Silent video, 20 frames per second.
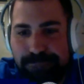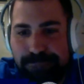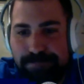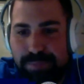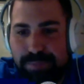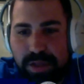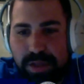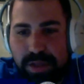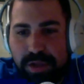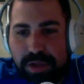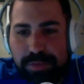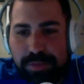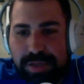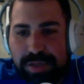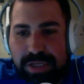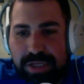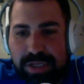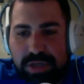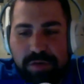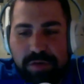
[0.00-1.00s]

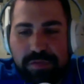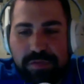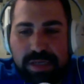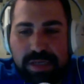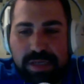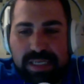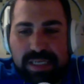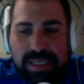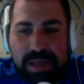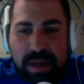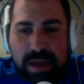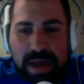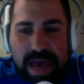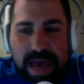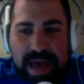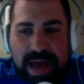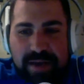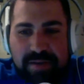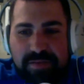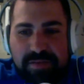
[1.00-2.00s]
Ubisoft must
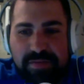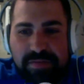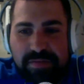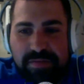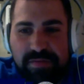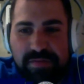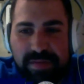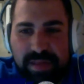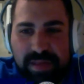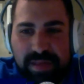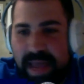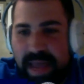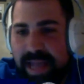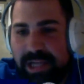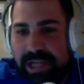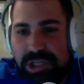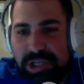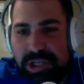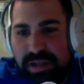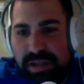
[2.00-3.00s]
have the
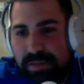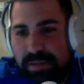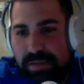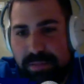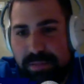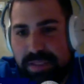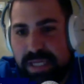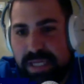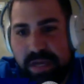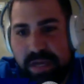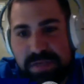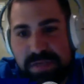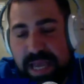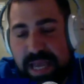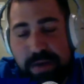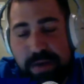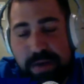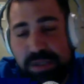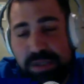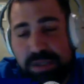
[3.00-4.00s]
engine themselves now or
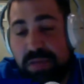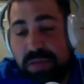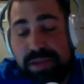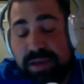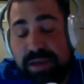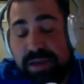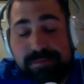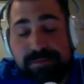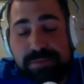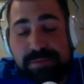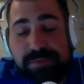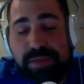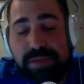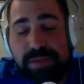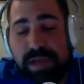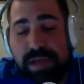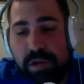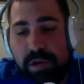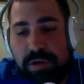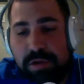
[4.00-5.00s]
something
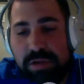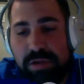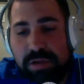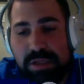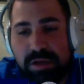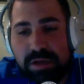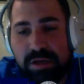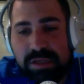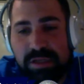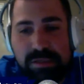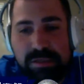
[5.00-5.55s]
along those lines.